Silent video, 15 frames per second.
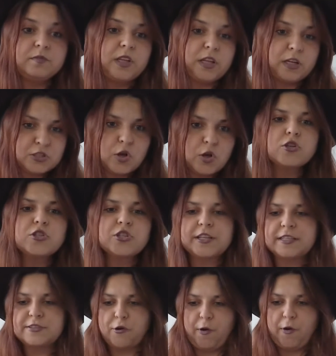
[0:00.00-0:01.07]
Social
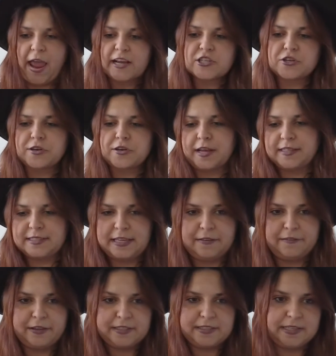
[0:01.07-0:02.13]
interaction
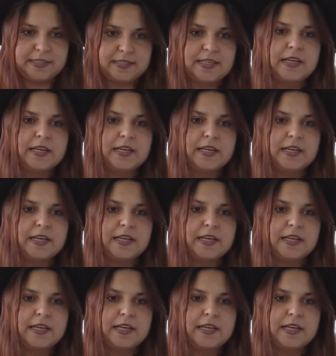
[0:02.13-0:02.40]
activities.